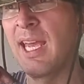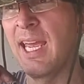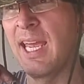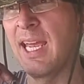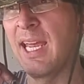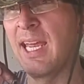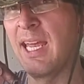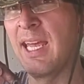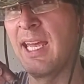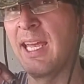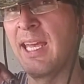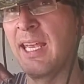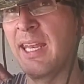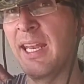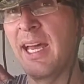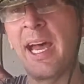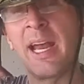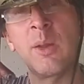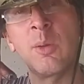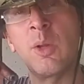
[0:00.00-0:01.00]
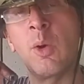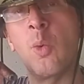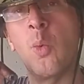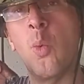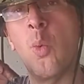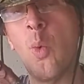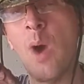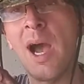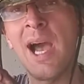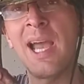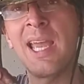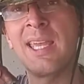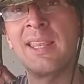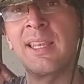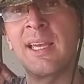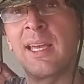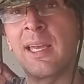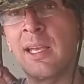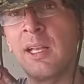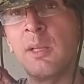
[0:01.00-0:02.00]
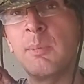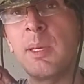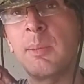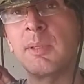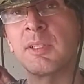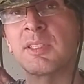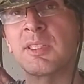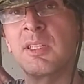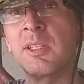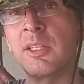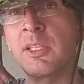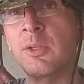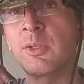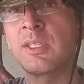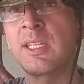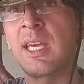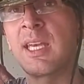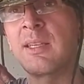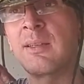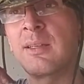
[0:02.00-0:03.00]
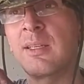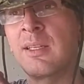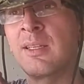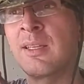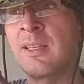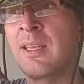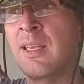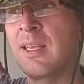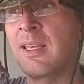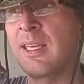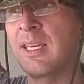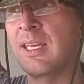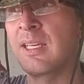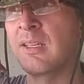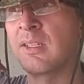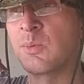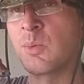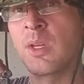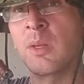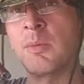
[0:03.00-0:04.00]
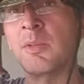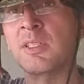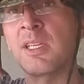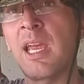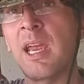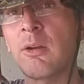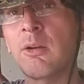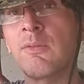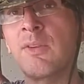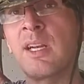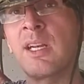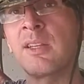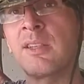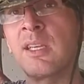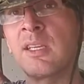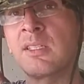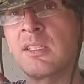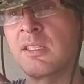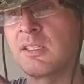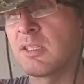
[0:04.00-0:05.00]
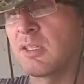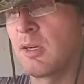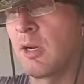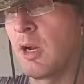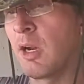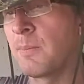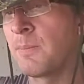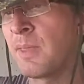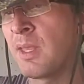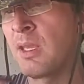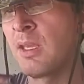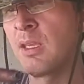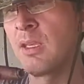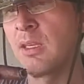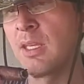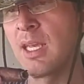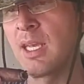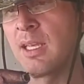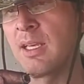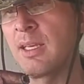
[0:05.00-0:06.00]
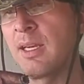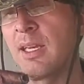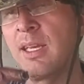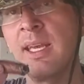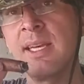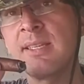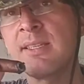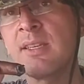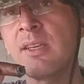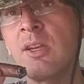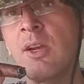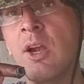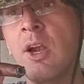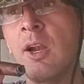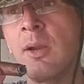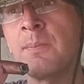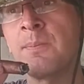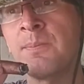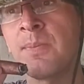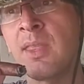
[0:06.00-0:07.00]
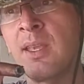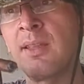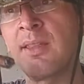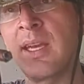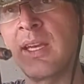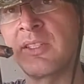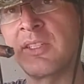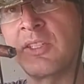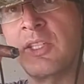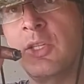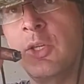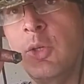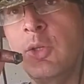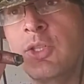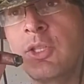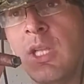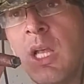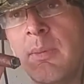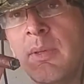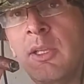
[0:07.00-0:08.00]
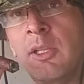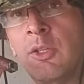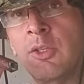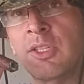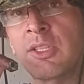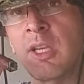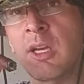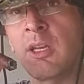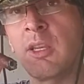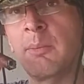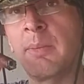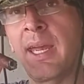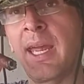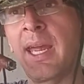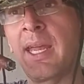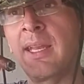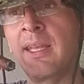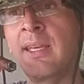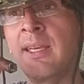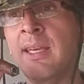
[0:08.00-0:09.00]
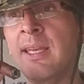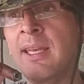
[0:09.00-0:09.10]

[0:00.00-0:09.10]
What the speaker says: And I don't know why in the hell people still use that. It is one of the most aggravating things in a cigar. you get a nice cigar that has this huge glob of glue stuck on the band,